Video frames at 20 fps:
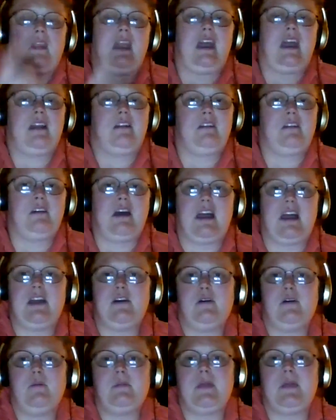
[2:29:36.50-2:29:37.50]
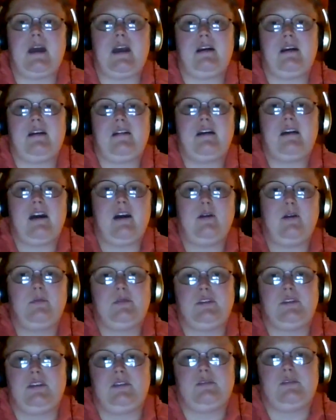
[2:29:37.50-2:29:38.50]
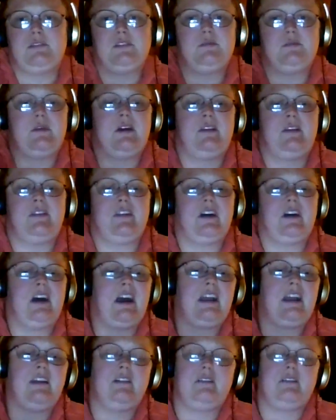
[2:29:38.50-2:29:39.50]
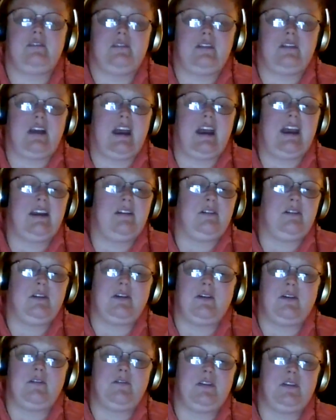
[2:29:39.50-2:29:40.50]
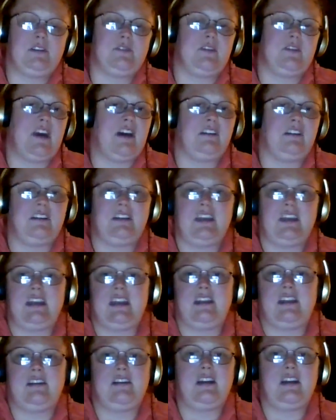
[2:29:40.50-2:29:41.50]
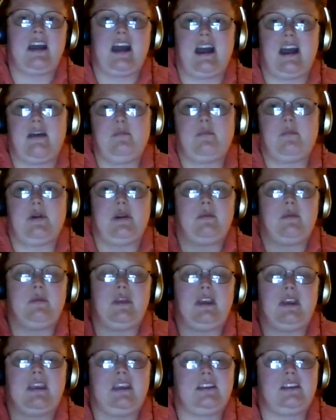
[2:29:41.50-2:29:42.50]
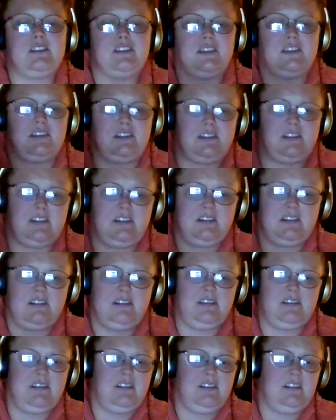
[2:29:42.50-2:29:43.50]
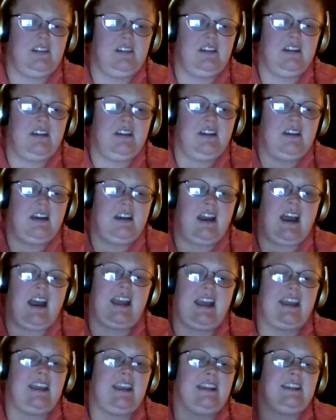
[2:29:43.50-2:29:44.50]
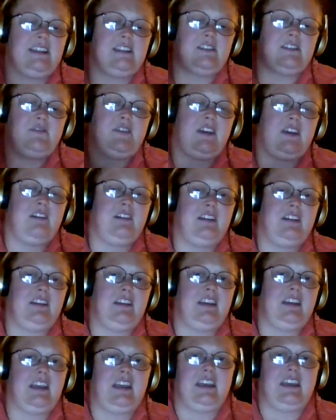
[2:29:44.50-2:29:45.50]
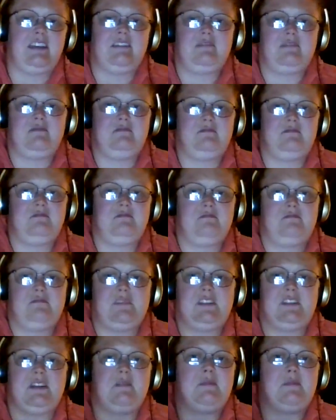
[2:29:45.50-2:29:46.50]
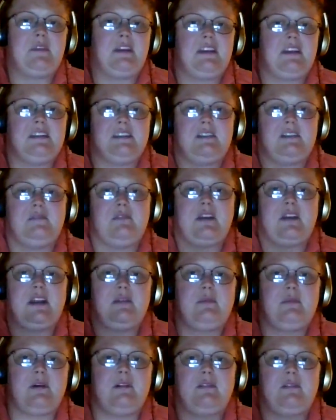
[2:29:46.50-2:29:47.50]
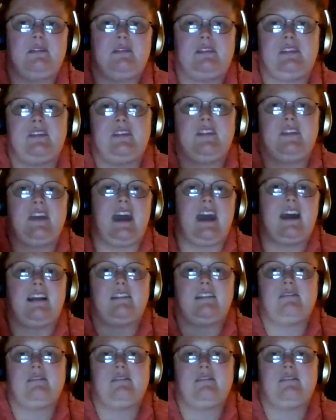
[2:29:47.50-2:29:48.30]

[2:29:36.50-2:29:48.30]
I don't know. I hope that helped you, Samantha. I don't know if it's validating or not, but I'm like it's just I get this feeling like something isn't right about that.